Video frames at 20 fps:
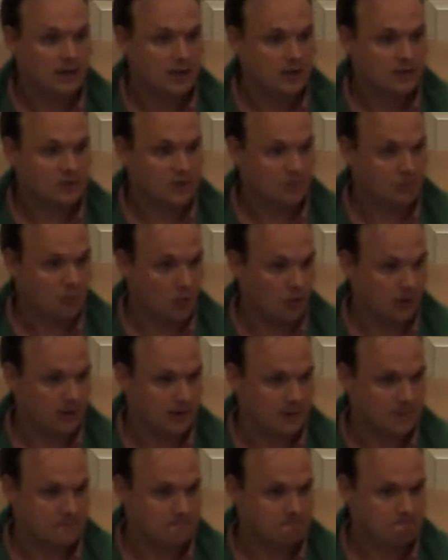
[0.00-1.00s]

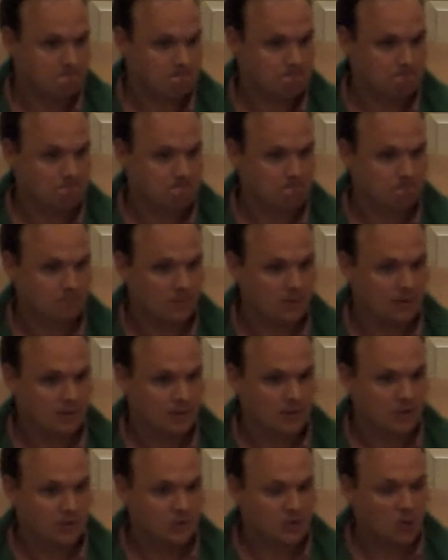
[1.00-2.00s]
supporting.
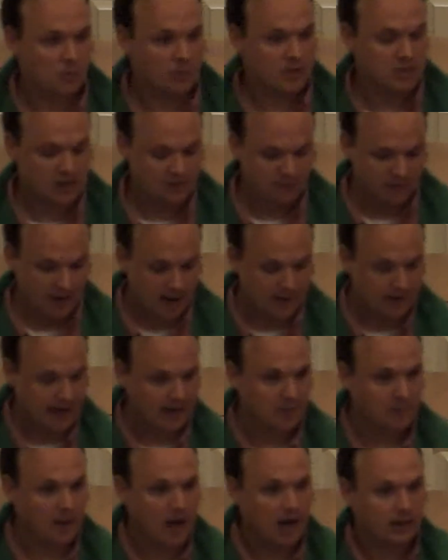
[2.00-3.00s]
So when she found
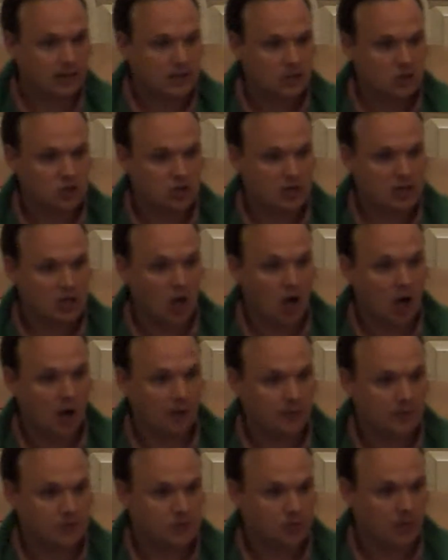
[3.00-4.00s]
out about it, she
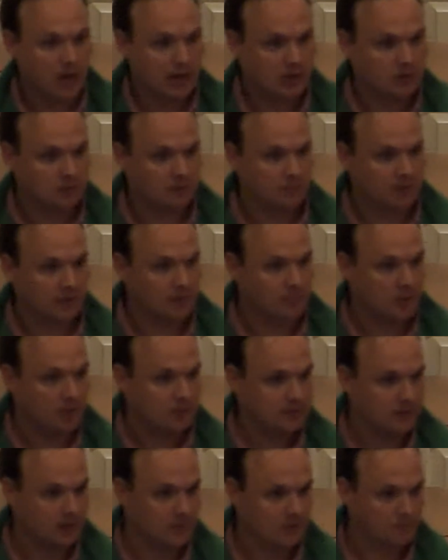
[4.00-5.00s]
called the director,
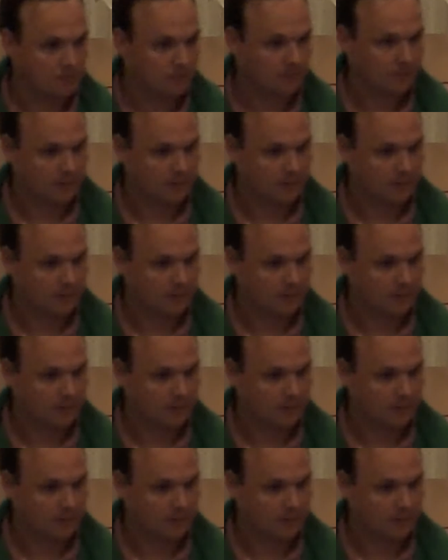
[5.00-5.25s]
Filiberto.